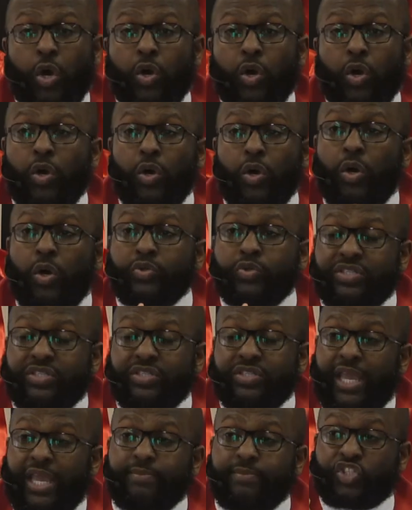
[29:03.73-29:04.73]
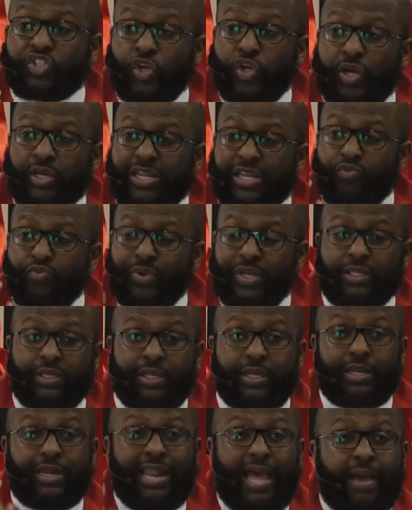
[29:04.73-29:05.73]
whose names are certainly written
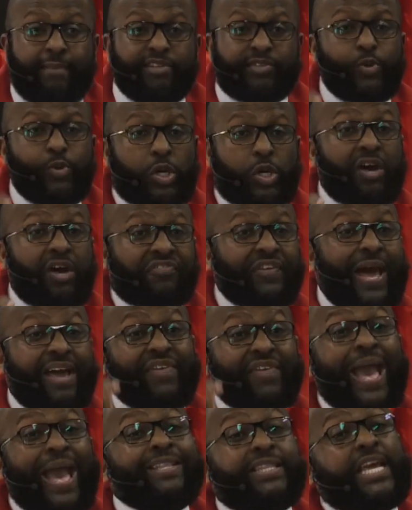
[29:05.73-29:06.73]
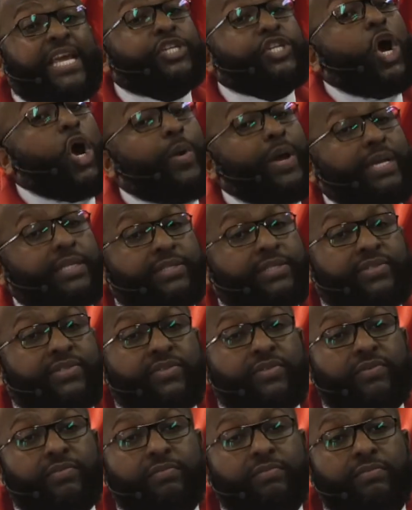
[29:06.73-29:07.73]
in the Lamb's Book of Life, and they know
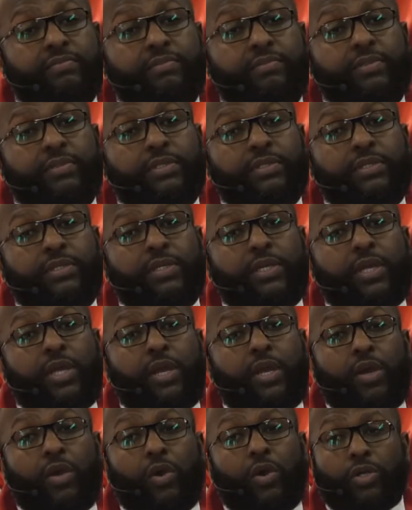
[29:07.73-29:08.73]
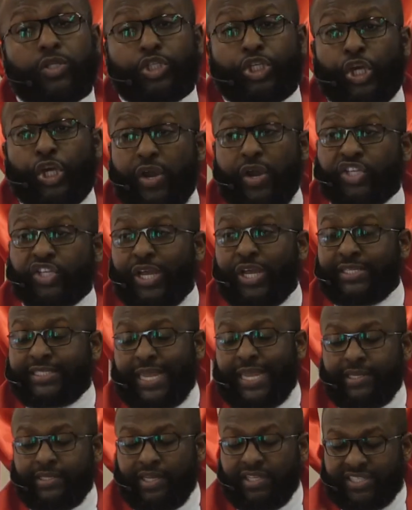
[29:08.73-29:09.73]
it. Church
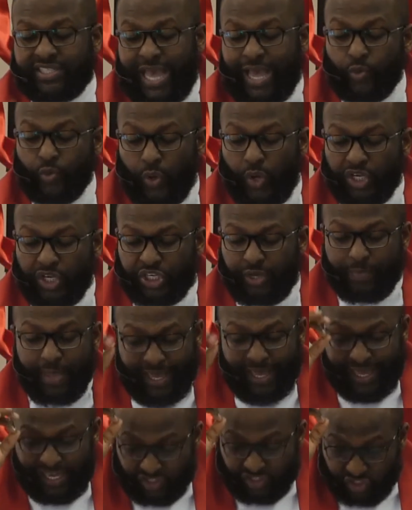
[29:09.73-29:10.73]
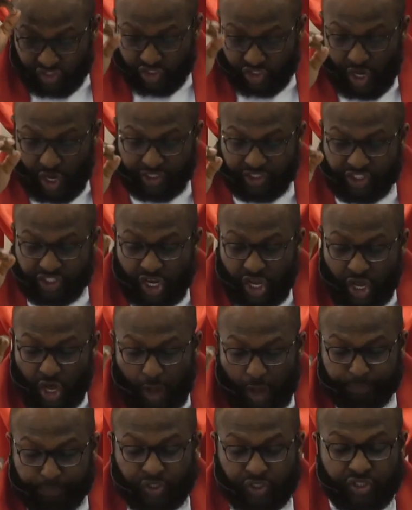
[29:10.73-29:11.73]
attendance and worship is not
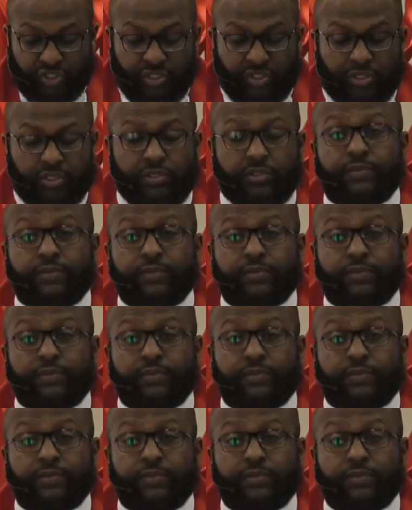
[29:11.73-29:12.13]
optional.